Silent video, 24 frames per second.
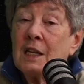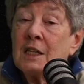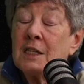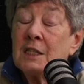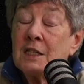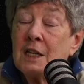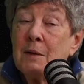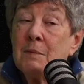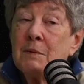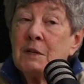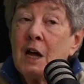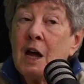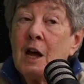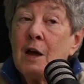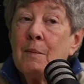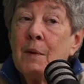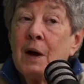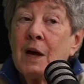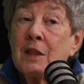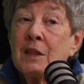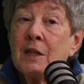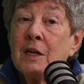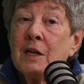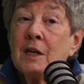At the same
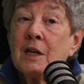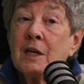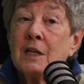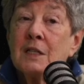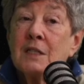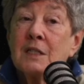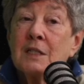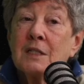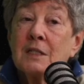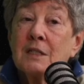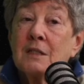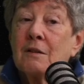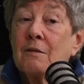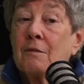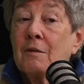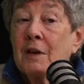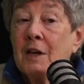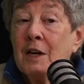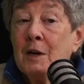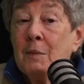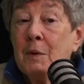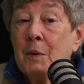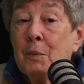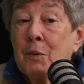time, I think it's
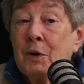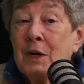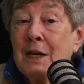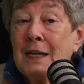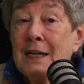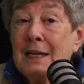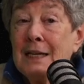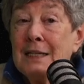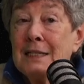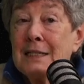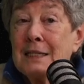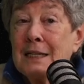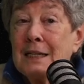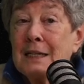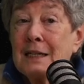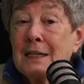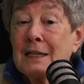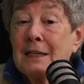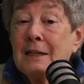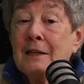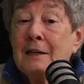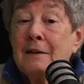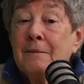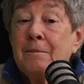going to be pretty
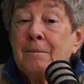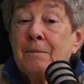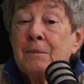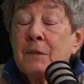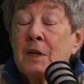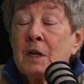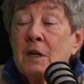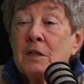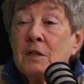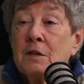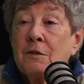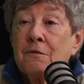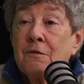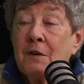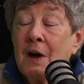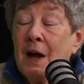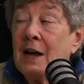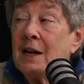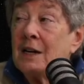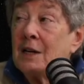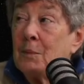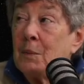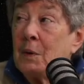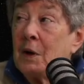easy to
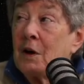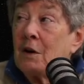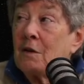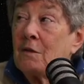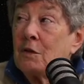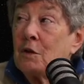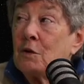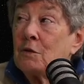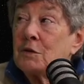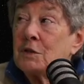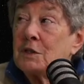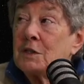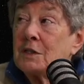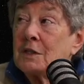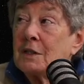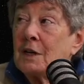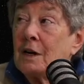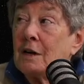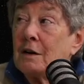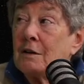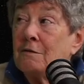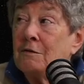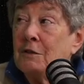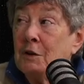find a pair of those
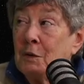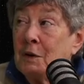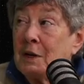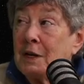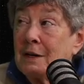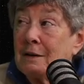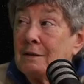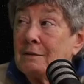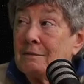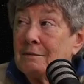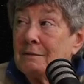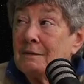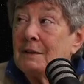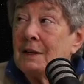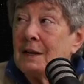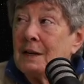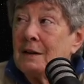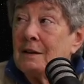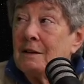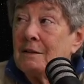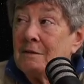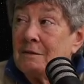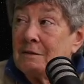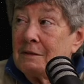viewing
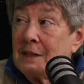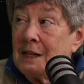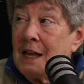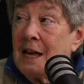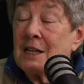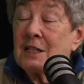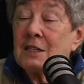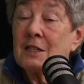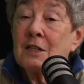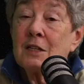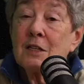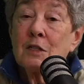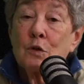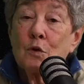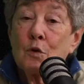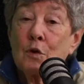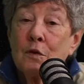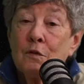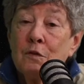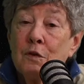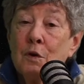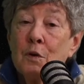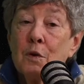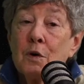glasses
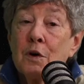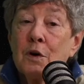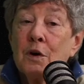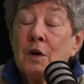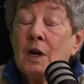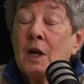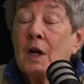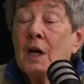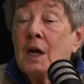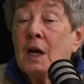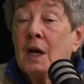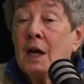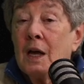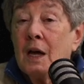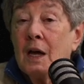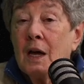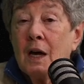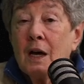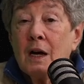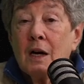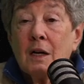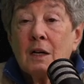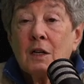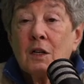or a viewer.
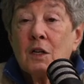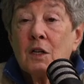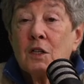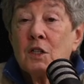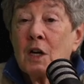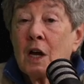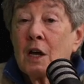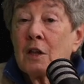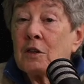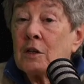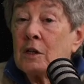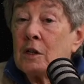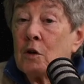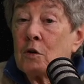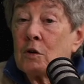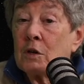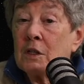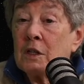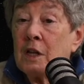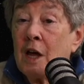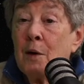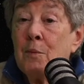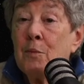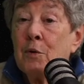Check the
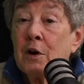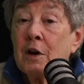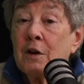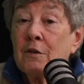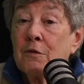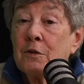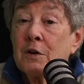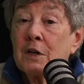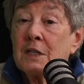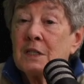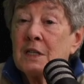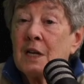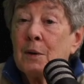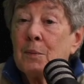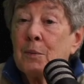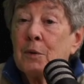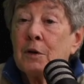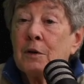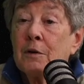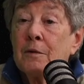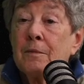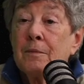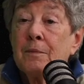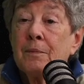local library, for
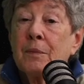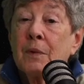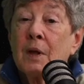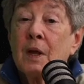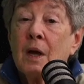example.